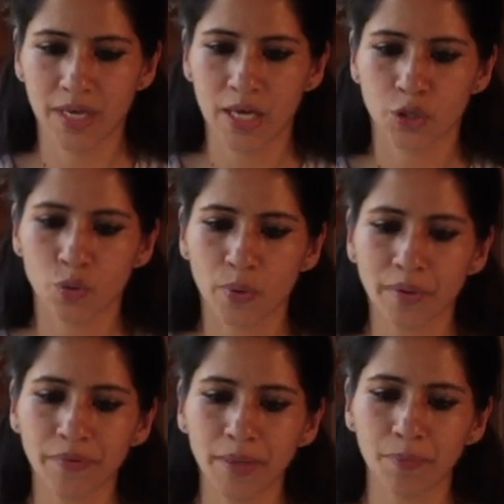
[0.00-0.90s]
So
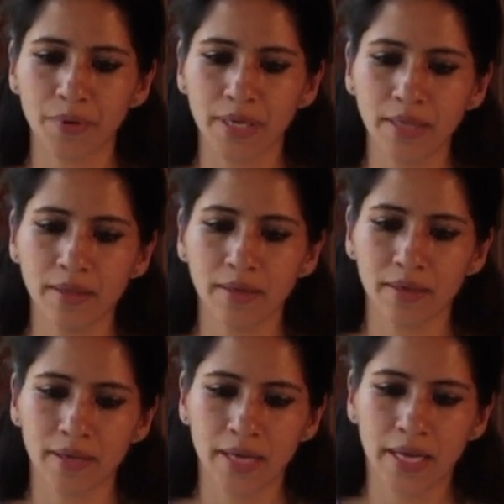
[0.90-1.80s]
when we breathe,
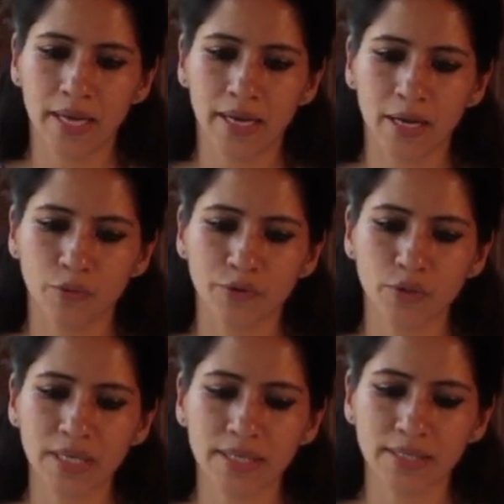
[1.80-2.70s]
now if you
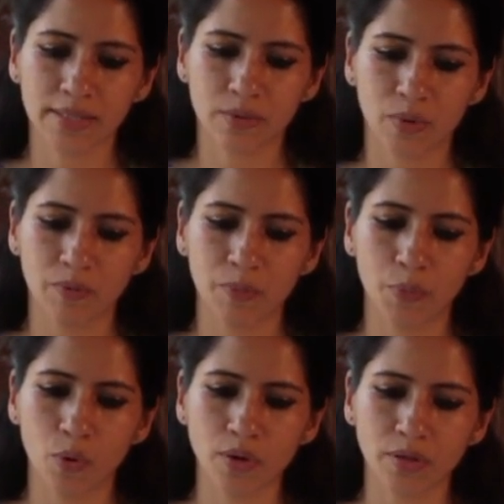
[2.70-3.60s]
see this, when we
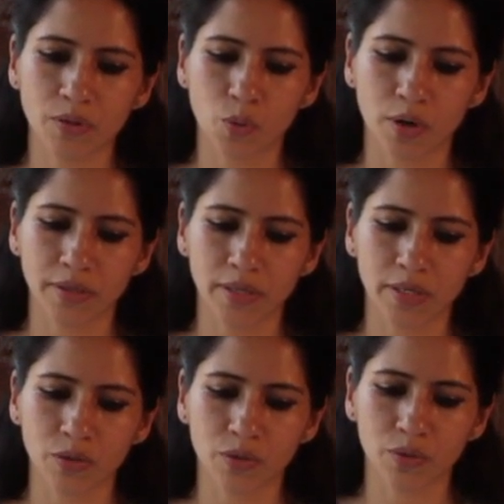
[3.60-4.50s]
pour this water
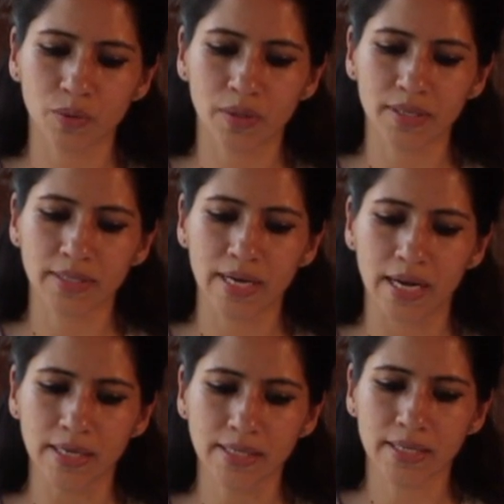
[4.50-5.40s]
into this
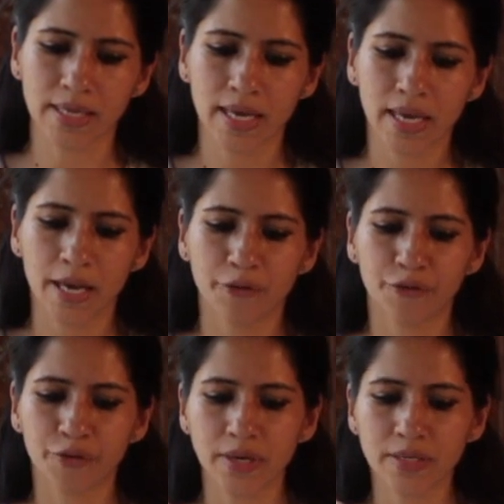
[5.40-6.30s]
glass,
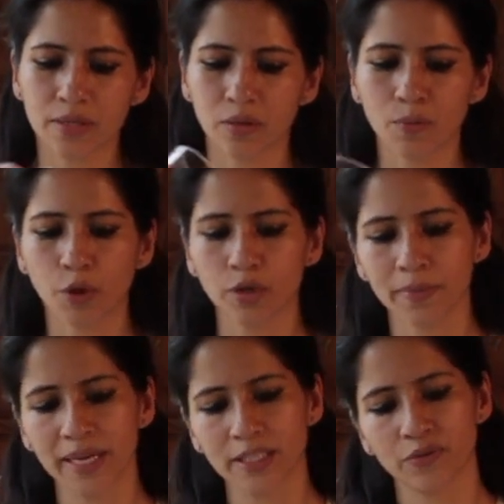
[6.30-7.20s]
first the
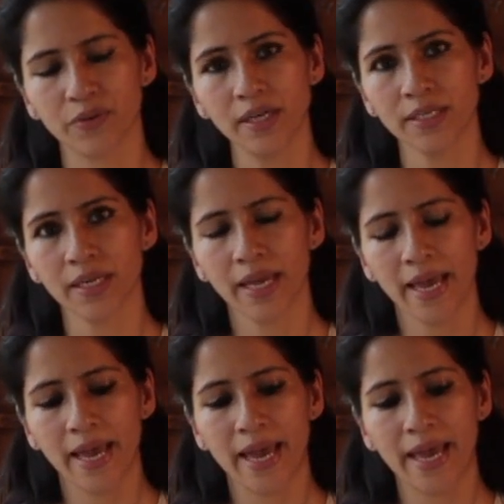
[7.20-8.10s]
bottom gets filled,
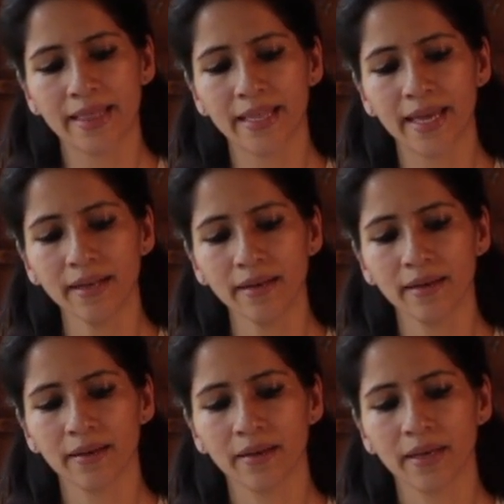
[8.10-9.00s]
and
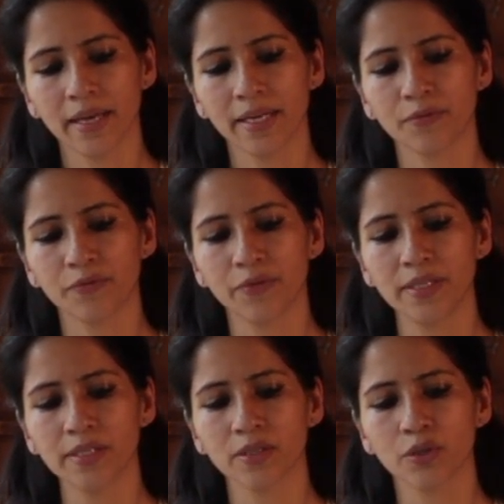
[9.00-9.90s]
then it
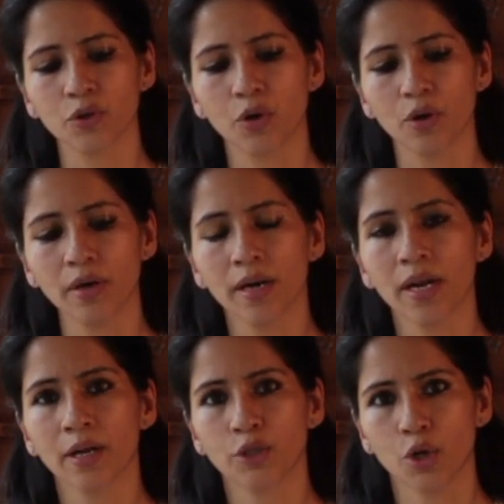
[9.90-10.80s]
fills your
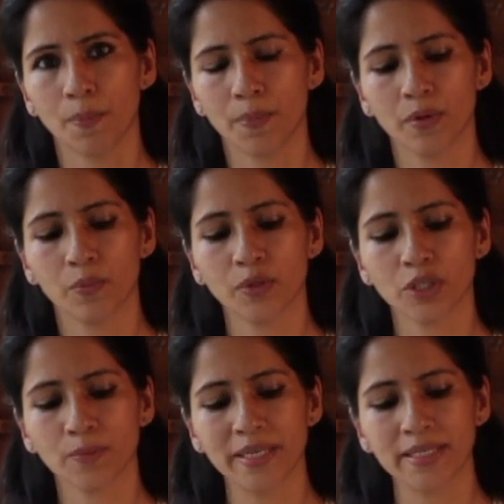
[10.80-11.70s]
top, which
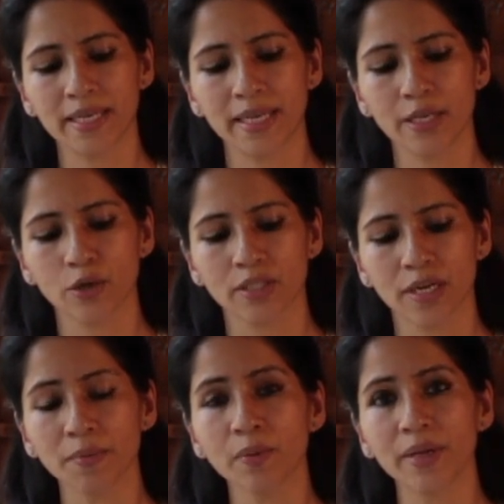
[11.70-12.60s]
is basically your
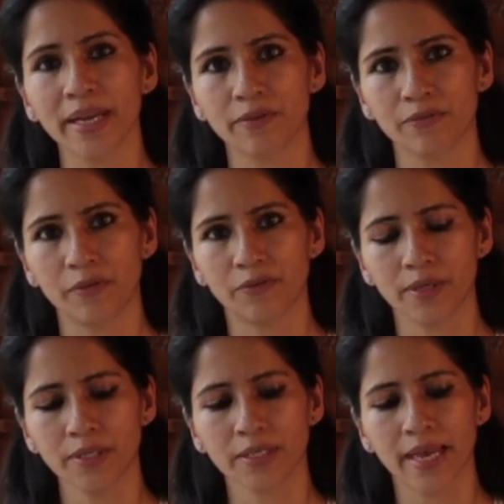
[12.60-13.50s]
tummy will get filled
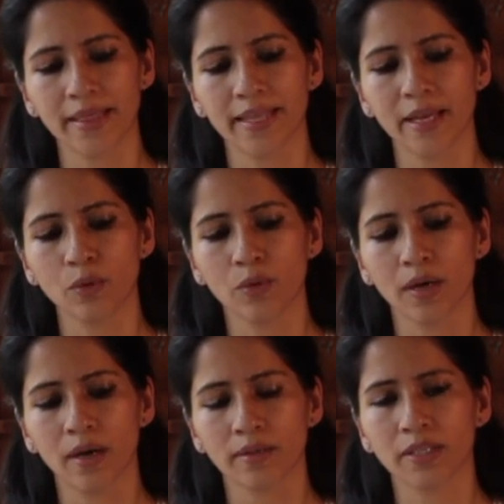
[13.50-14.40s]
first, and then
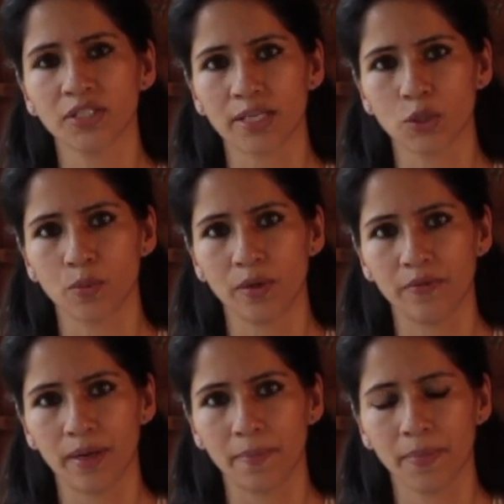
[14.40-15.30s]
the chest will
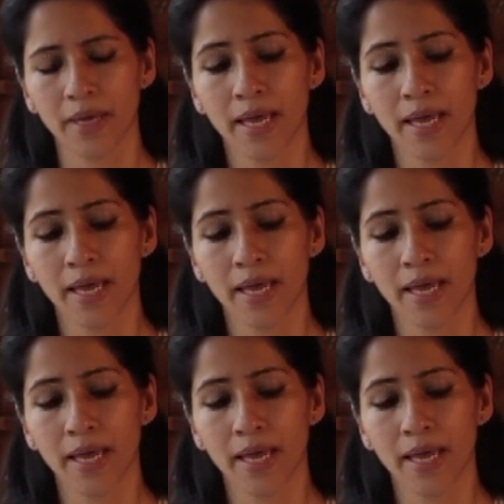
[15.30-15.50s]
fill up.